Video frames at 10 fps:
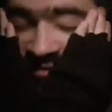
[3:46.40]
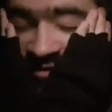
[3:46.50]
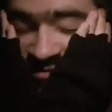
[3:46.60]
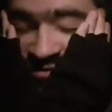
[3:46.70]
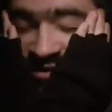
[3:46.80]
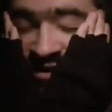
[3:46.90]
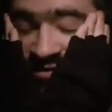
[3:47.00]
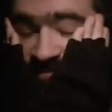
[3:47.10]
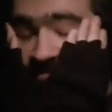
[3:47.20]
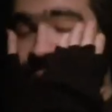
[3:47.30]
this grade
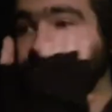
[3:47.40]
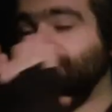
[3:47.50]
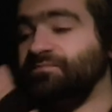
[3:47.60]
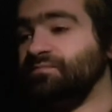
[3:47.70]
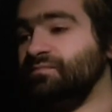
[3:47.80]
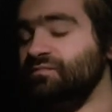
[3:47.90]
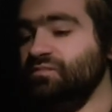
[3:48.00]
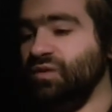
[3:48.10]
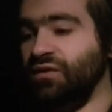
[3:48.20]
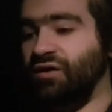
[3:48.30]

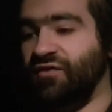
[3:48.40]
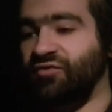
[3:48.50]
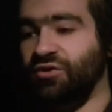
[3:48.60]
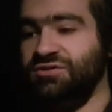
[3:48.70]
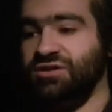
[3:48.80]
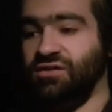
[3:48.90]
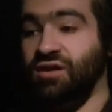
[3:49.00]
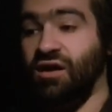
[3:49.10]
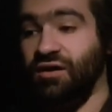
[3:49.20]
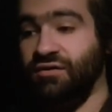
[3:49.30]
that I've got to
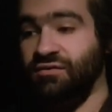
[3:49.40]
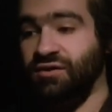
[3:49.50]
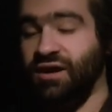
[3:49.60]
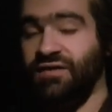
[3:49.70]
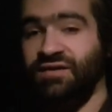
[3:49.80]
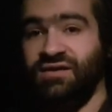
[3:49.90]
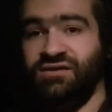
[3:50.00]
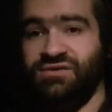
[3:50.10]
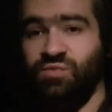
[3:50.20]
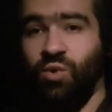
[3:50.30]
learn, and there
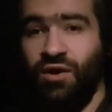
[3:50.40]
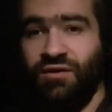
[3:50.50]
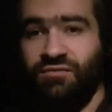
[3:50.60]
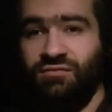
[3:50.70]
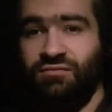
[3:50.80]
is one